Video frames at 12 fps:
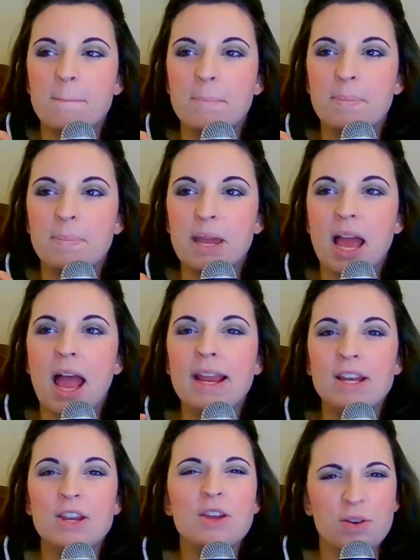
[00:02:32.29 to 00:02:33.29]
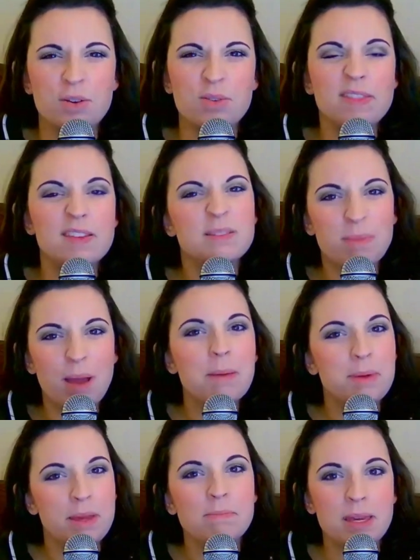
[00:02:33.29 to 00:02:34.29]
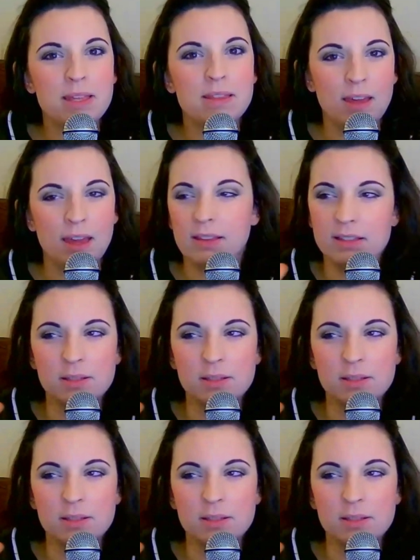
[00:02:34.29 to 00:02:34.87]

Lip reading: But I knew, and this might be a me thing,